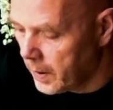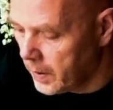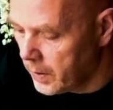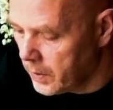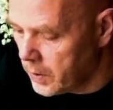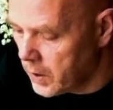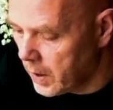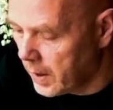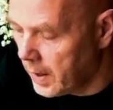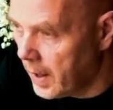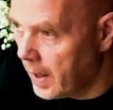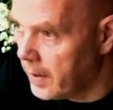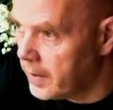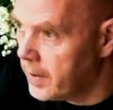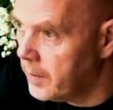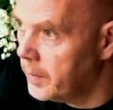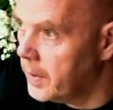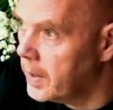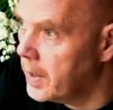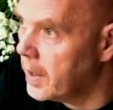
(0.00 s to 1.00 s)
Checking out
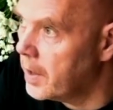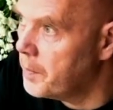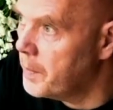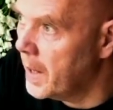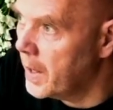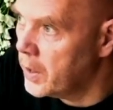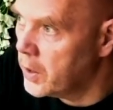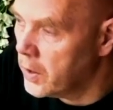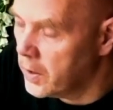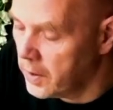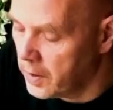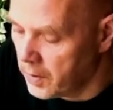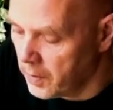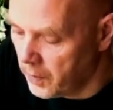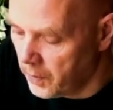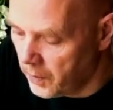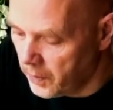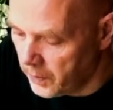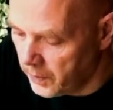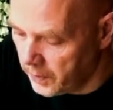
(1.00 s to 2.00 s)
some of these expansions
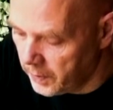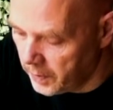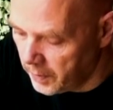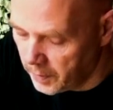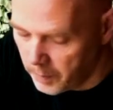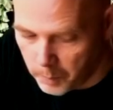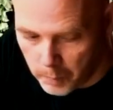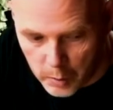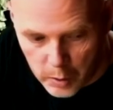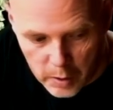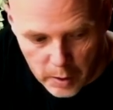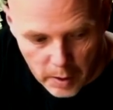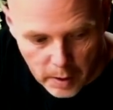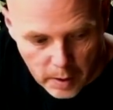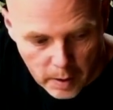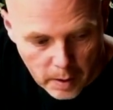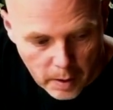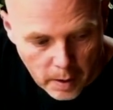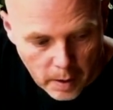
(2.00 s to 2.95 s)
on Maschine.